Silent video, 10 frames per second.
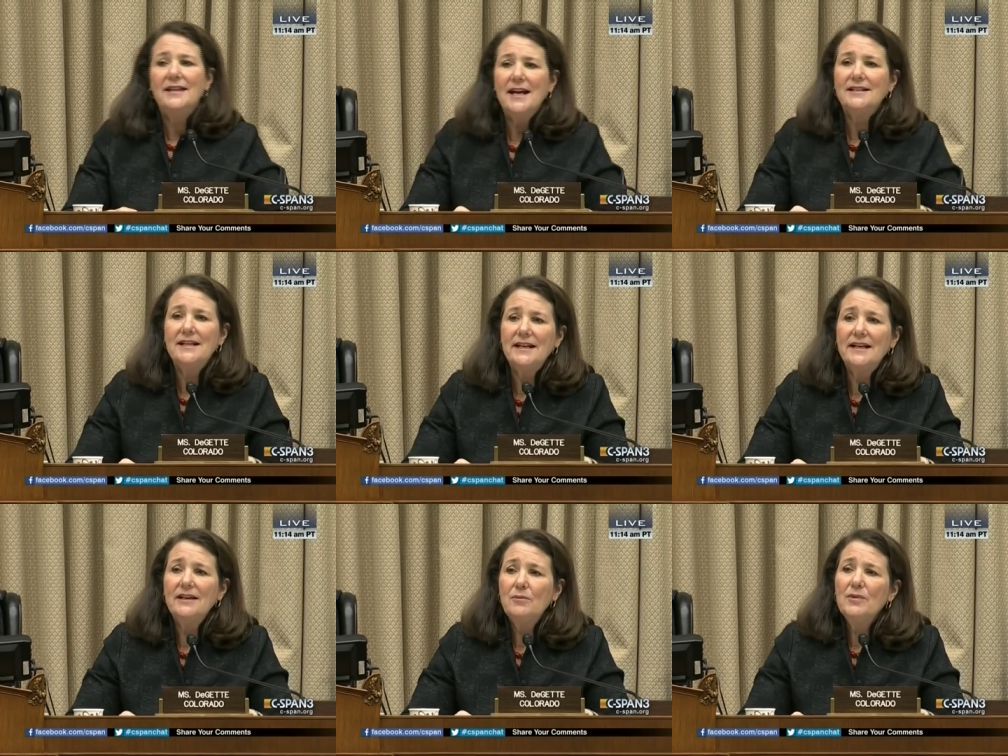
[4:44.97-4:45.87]
they did
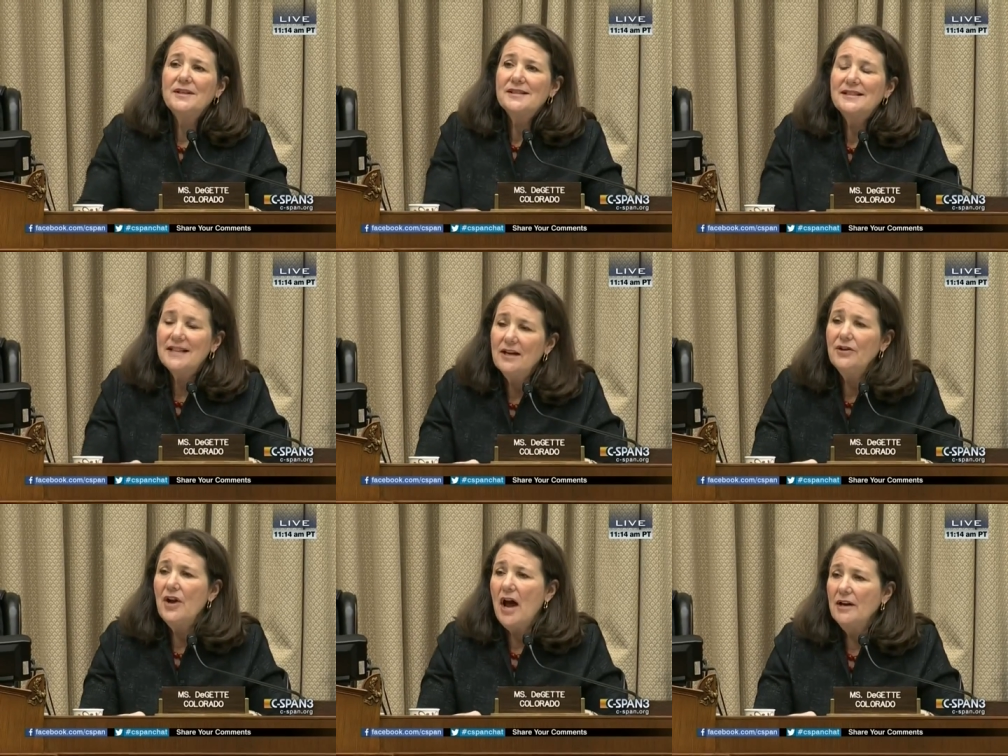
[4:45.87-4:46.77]
it with
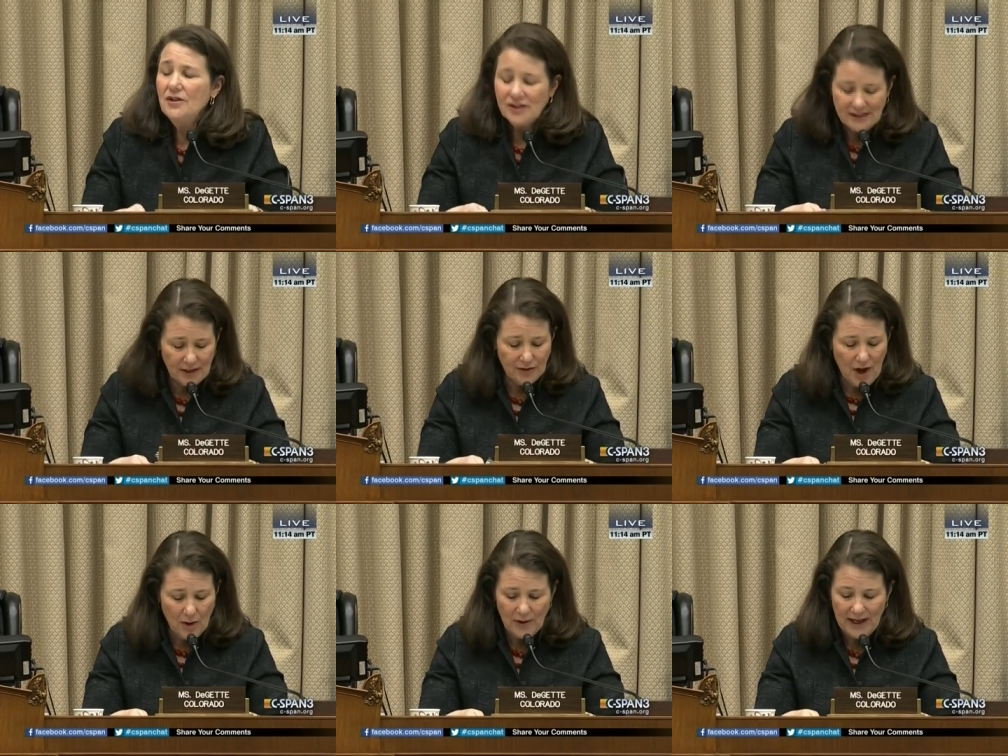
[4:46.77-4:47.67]
still not still
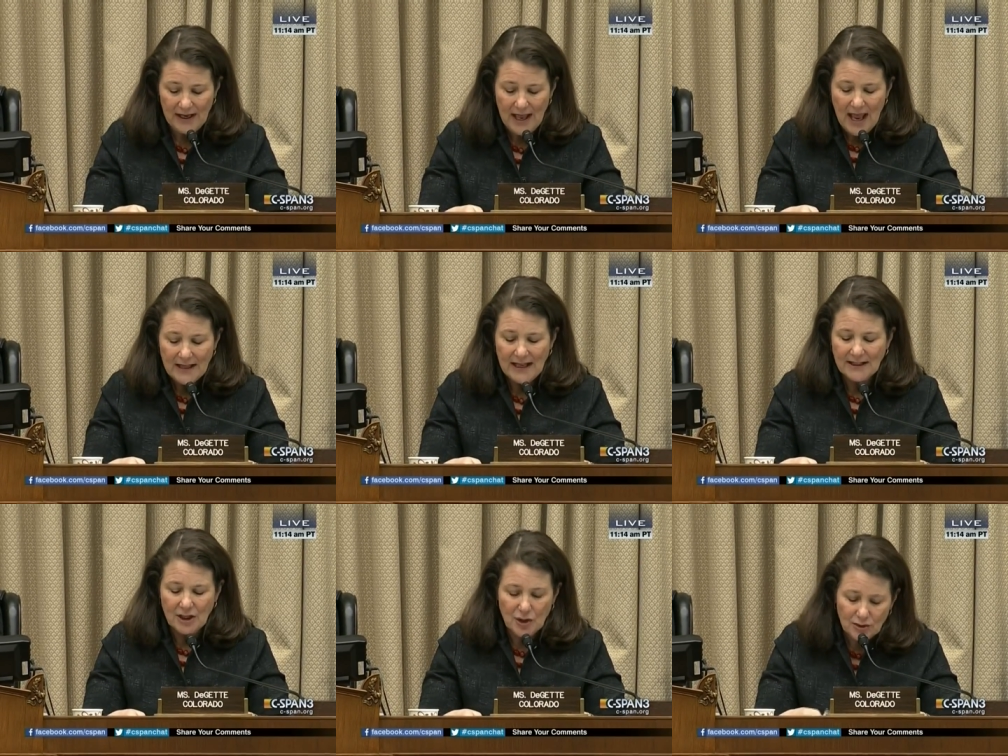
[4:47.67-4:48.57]
knowing
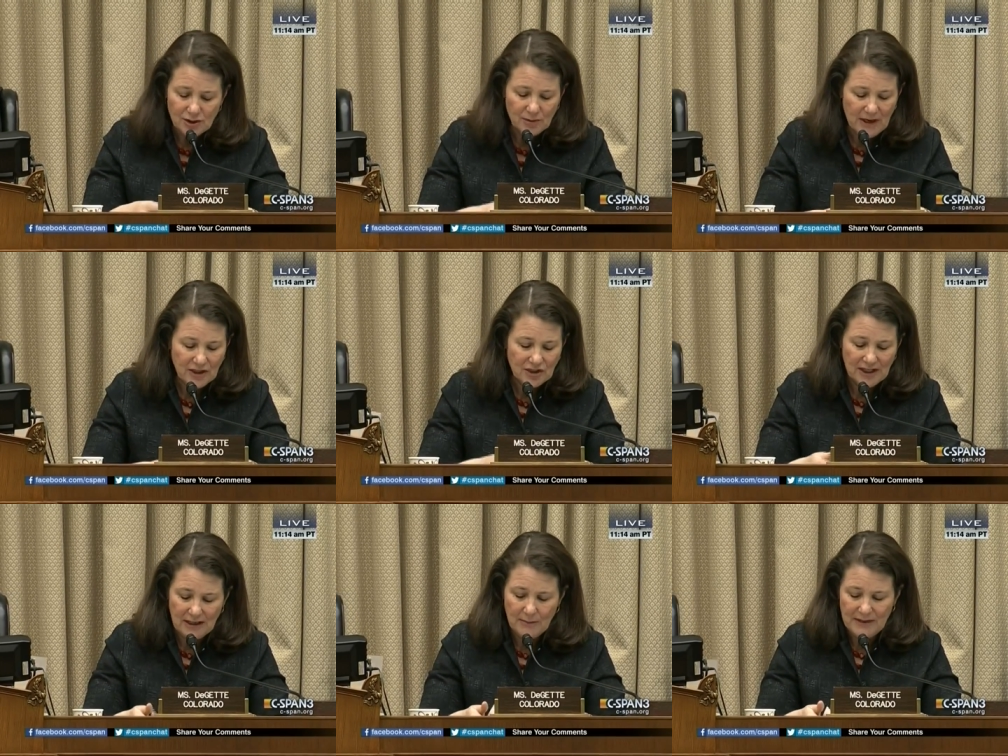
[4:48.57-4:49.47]
that the new switch
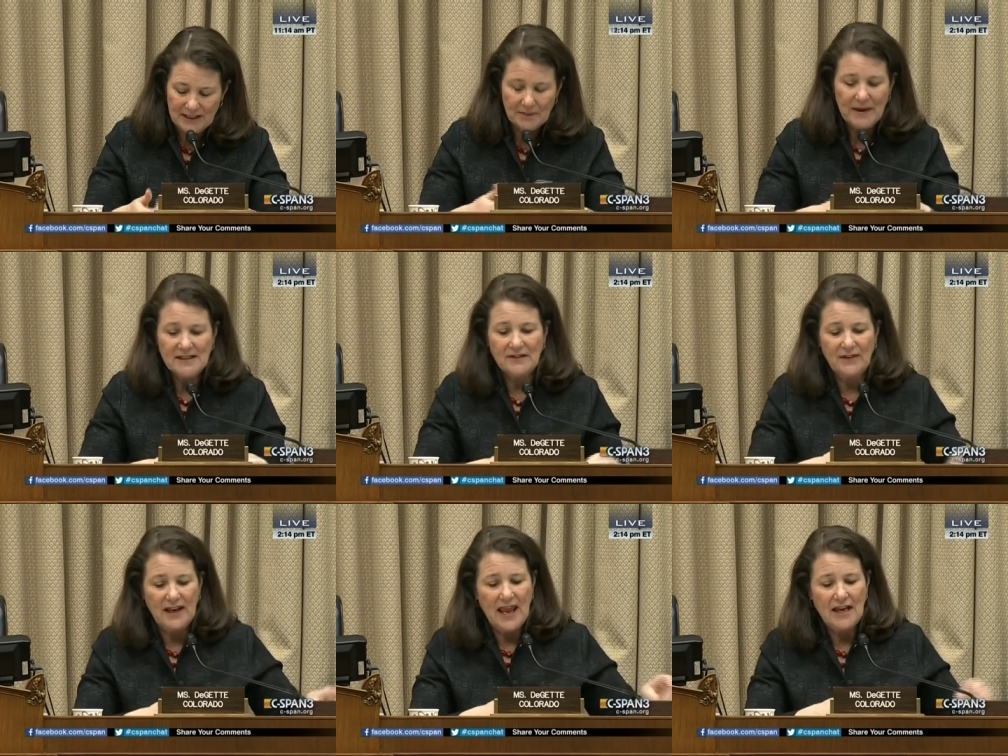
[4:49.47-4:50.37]
didn't meet
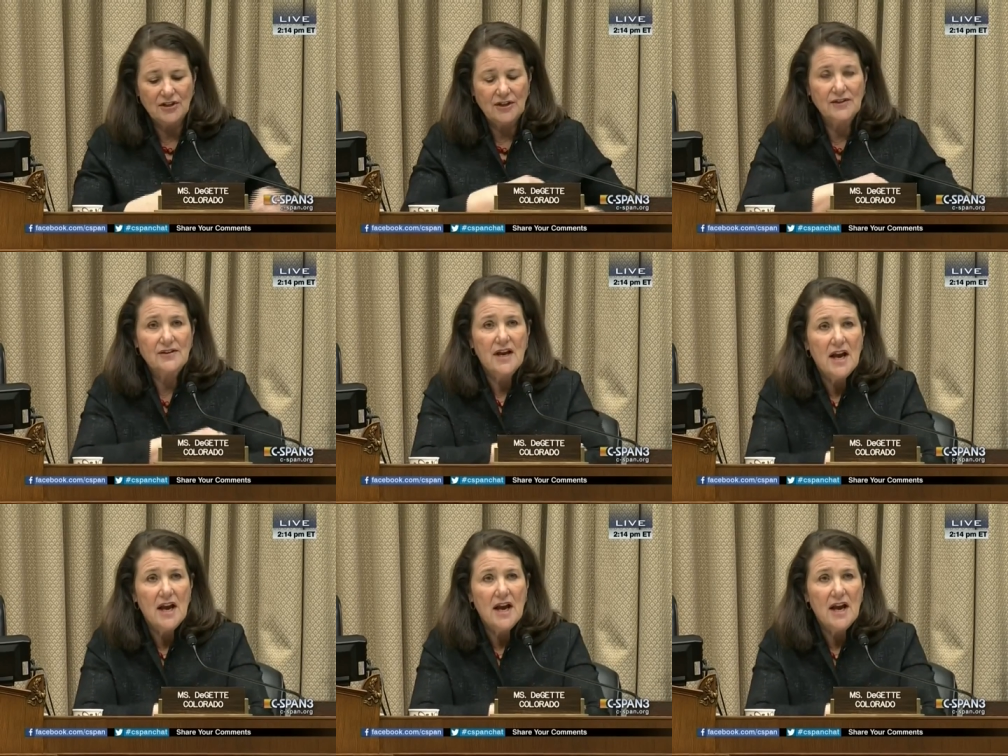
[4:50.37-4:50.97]
specifications.